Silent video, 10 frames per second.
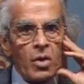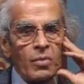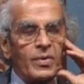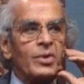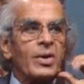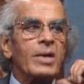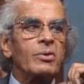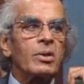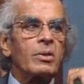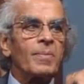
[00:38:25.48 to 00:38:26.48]
with
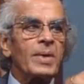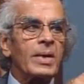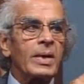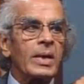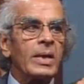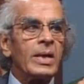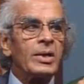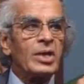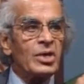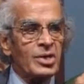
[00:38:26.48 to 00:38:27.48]
transdisciplinary
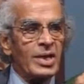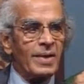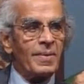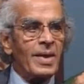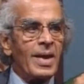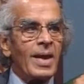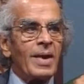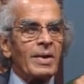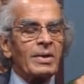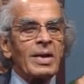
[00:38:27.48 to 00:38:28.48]
teaching,
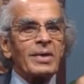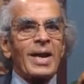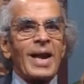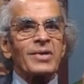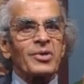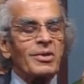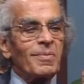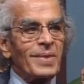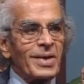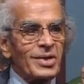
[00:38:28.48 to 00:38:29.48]

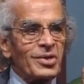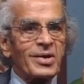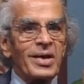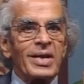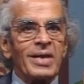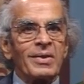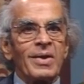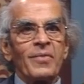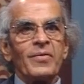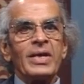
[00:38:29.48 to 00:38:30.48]
transdisciplinary studies.
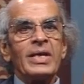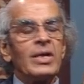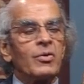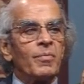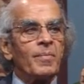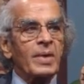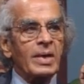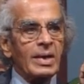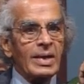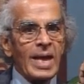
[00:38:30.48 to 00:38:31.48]
We need to
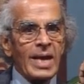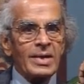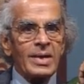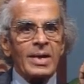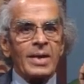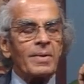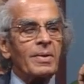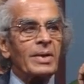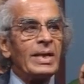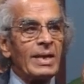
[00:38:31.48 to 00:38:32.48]
create
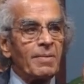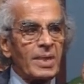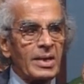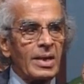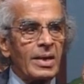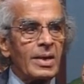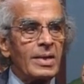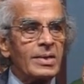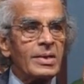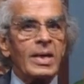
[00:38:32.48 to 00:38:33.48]
reading
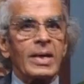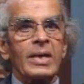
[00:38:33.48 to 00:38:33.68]
materials in